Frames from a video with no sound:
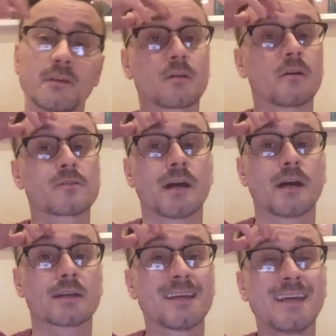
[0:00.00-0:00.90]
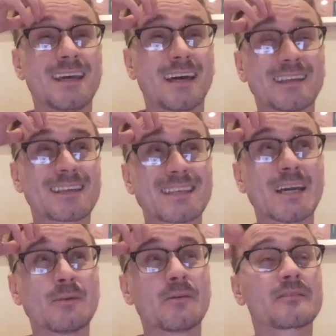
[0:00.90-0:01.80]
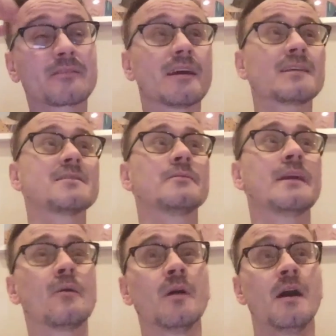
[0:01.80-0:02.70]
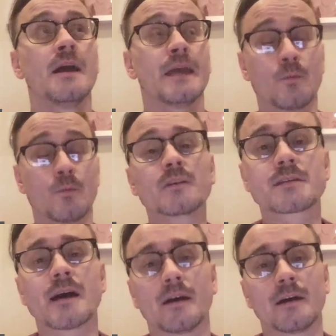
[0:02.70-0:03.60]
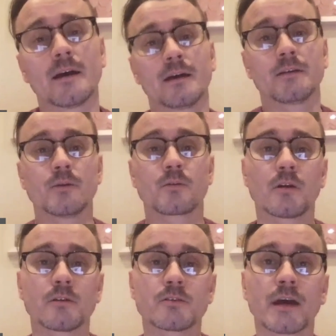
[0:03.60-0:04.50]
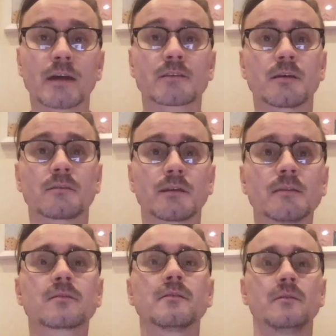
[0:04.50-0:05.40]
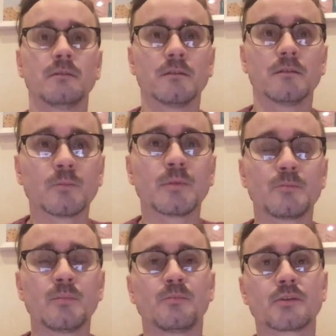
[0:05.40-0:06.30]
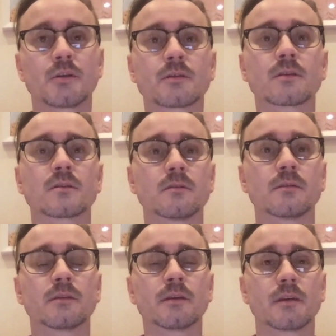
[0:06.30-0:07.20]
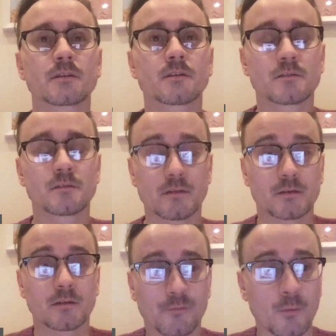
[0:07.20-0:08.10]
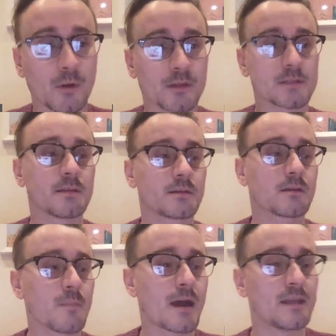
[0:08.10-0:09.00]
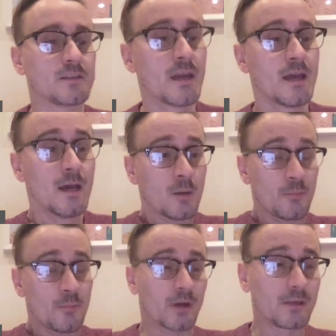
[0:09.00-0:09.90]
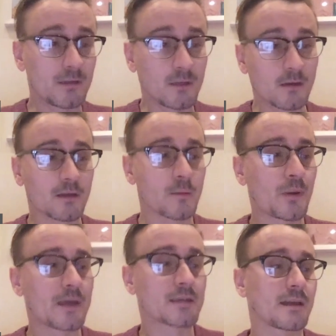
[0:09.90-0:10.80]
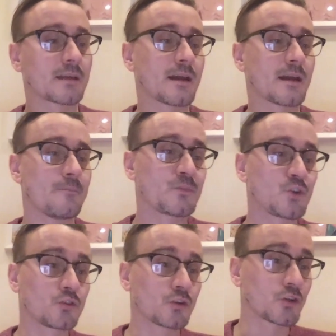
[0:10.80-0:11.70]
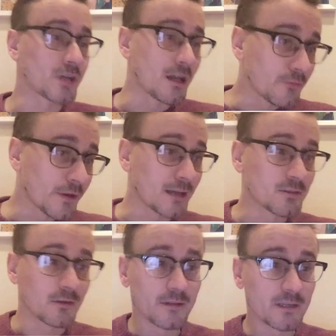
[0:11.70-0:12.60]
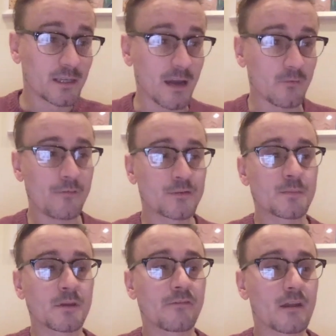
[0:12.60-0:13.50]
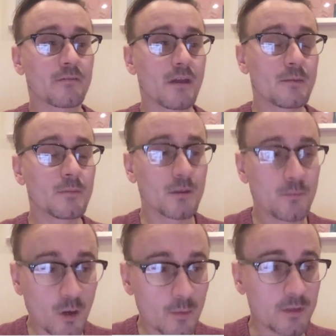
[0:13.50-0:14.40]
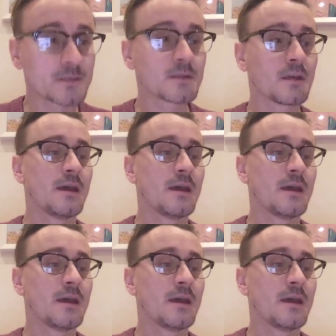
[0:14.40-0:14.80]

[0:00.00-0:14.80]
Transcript: a new contract. I think he's 31, 32 now. He wants that new contract, so I think he's going to be producing as good a football as he can manage. But you're looking at players like John Joe Shelby. I don't think Rafa's a big fan of him at the moment.